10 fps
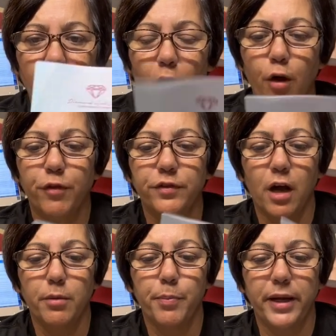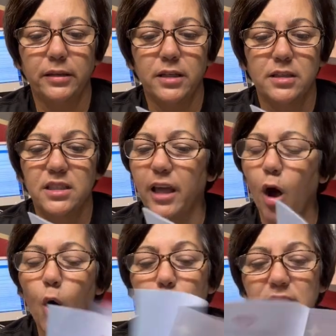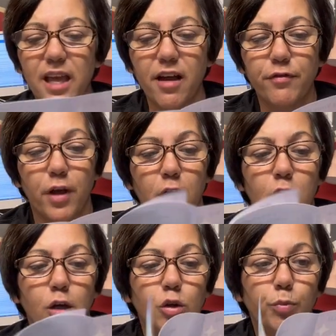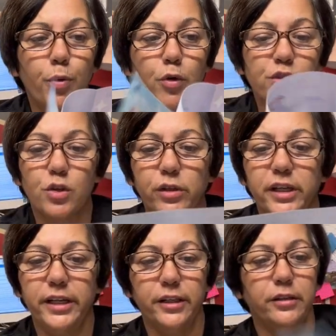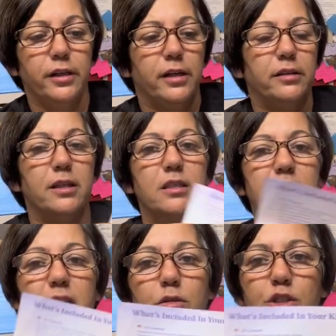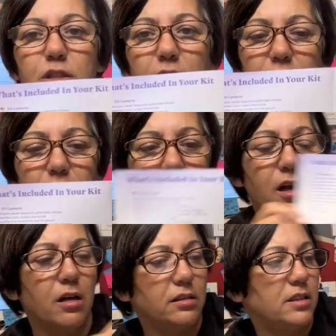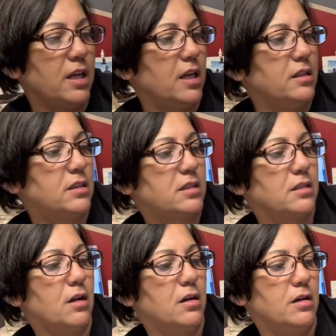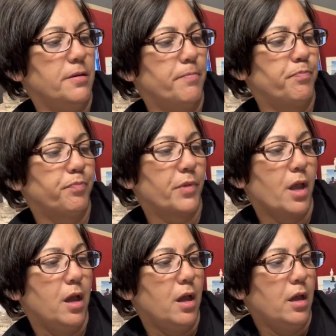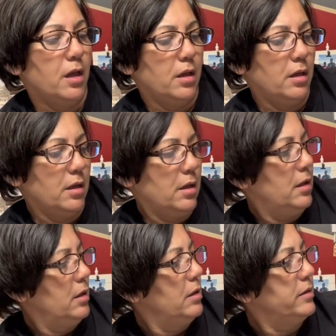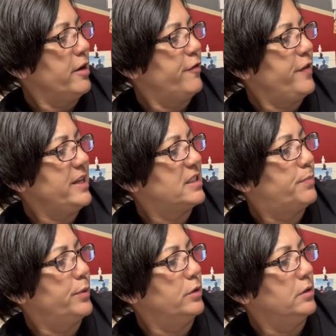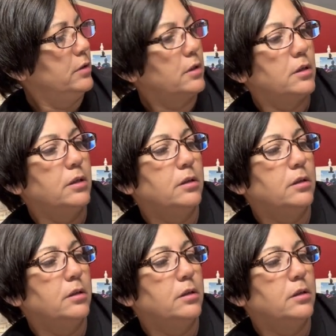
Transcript: off of Diamond Paintings. They always have coupons on here. This tells you the kit contents, um, their Facebook